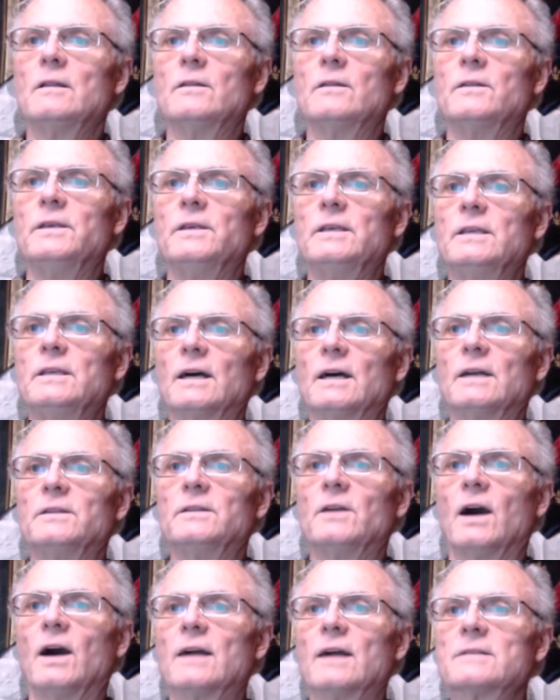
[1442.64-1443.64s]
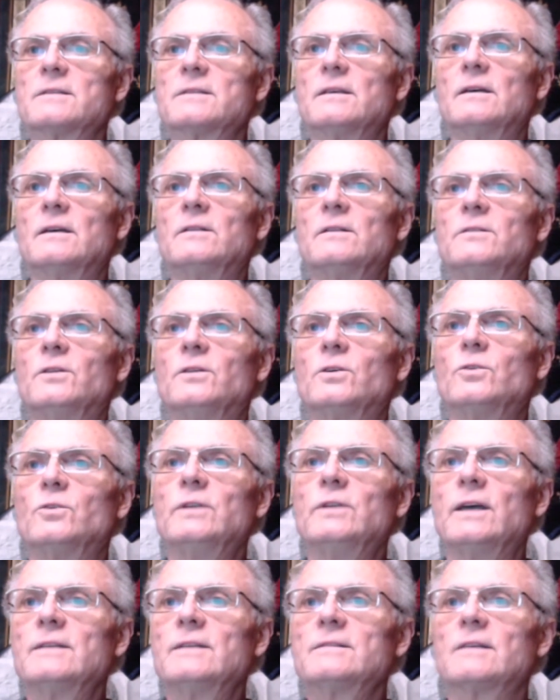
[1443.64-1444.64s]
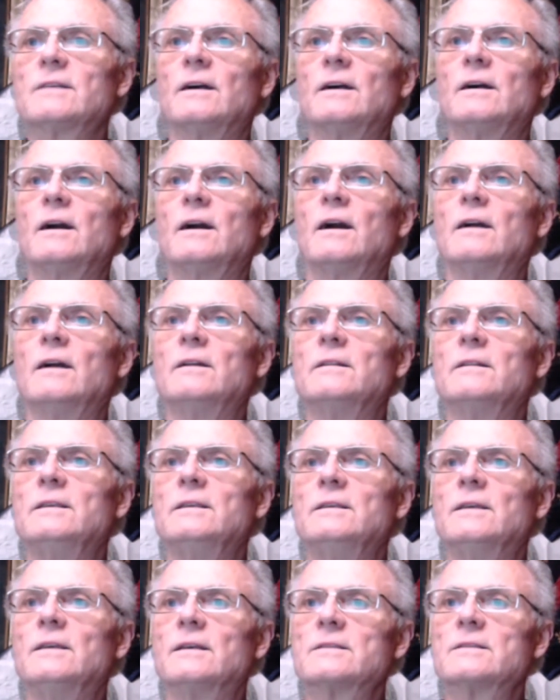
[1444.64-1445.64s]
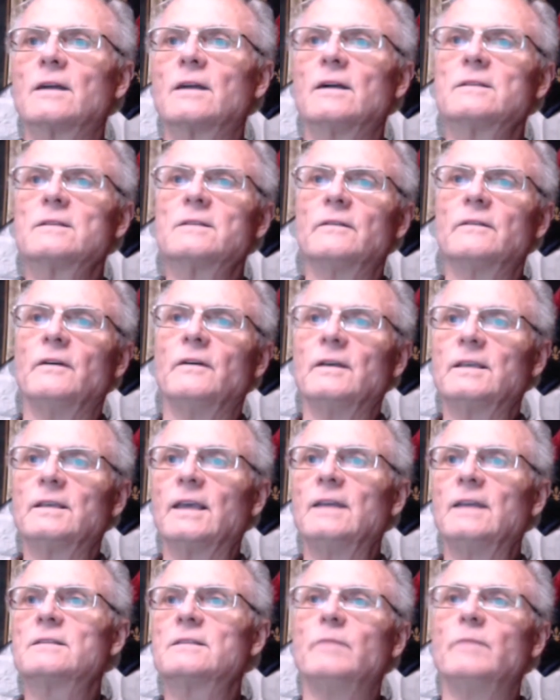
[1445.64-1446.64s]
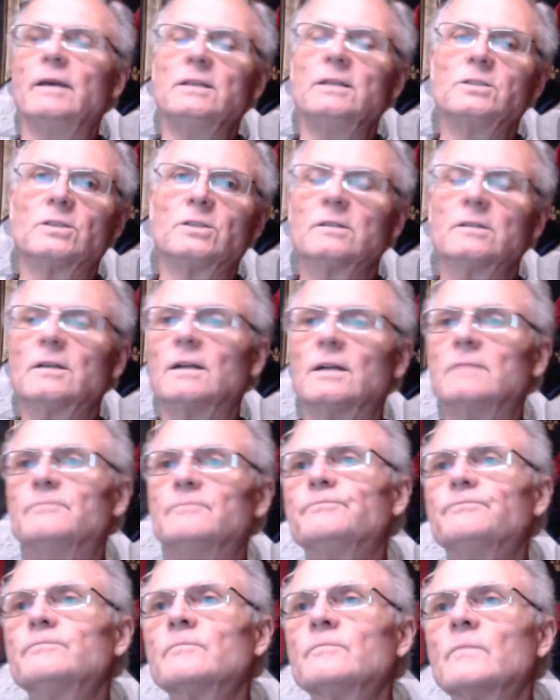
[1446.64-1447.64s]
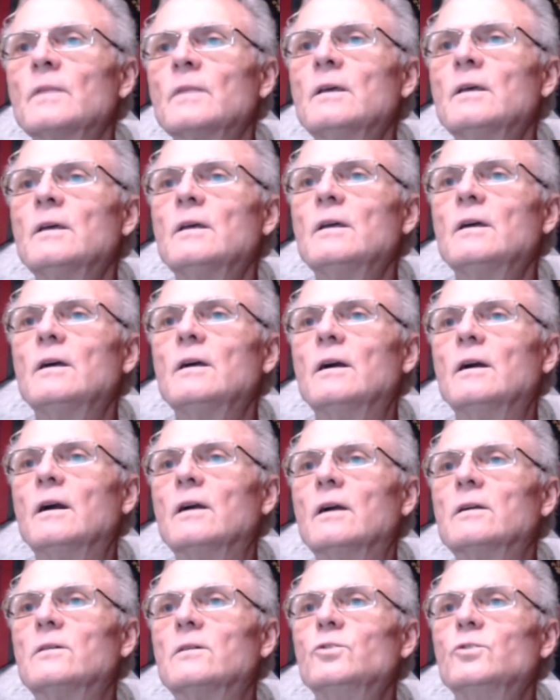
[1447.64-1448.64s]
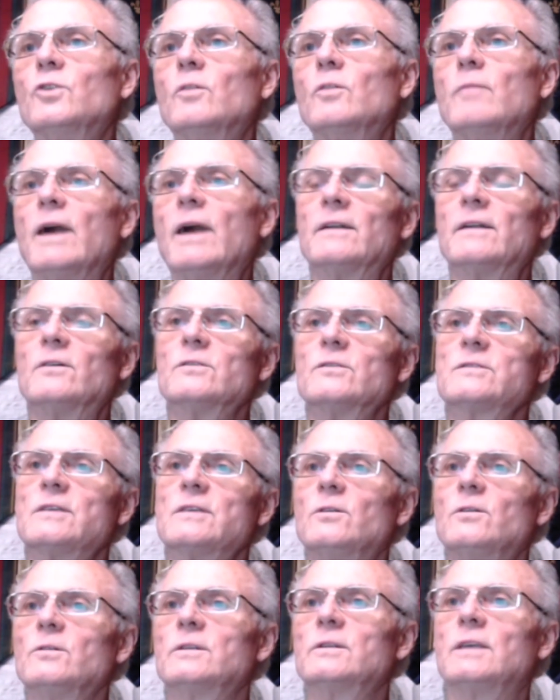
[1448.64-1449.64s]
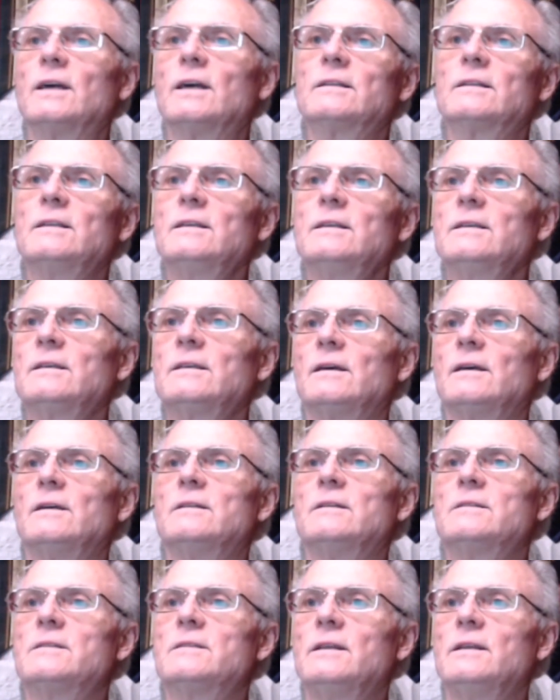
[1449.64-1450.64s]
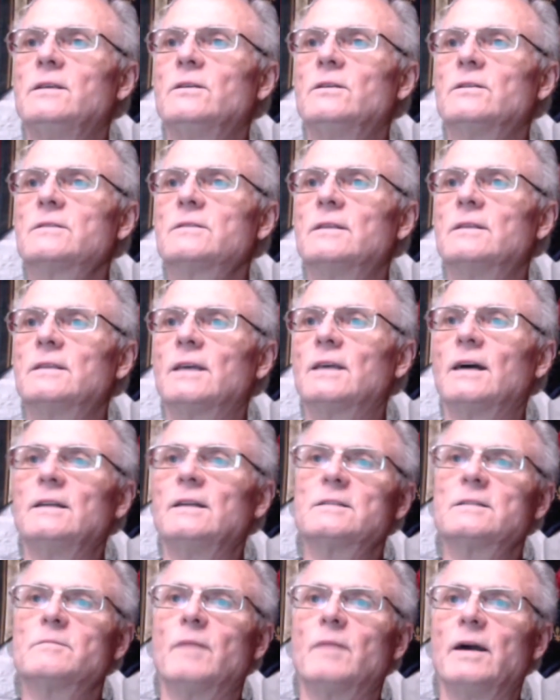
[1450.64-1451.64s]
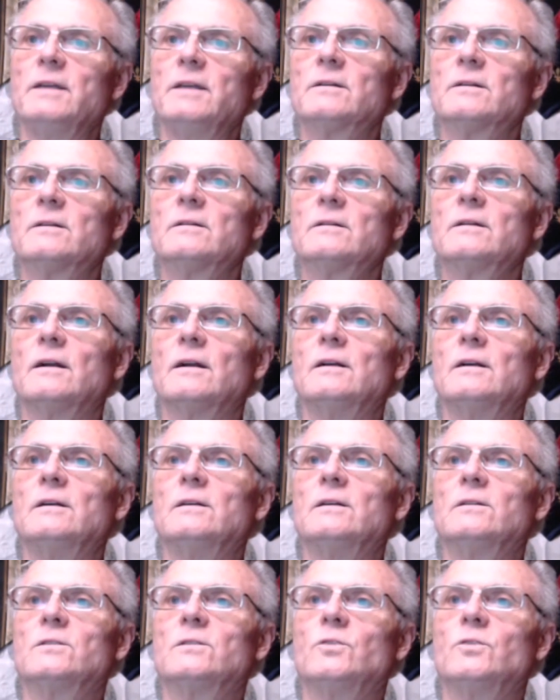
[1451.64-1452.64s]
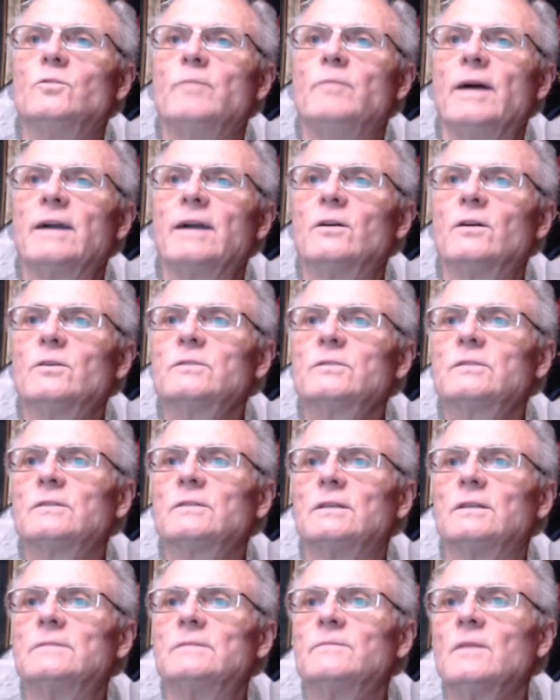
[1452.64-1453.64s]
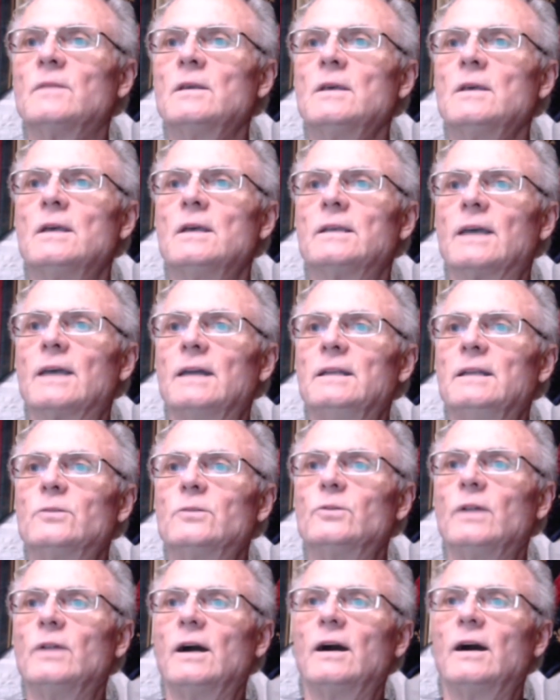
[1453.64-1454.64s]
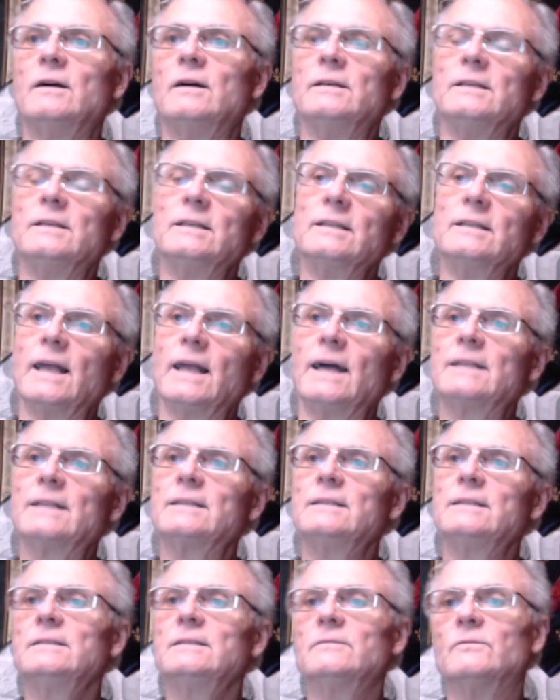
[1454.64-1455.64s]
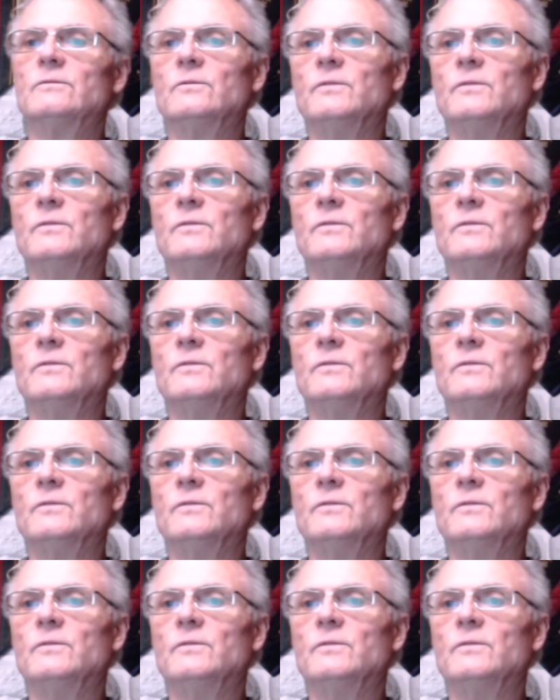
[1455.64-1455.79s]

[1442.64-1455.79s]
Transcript: The dogs, the Cunes, are the stars of Canis Major, Cunomaros in Old Celtic, Sirius in Canis Minor, Cubecos, Canicula in Latin.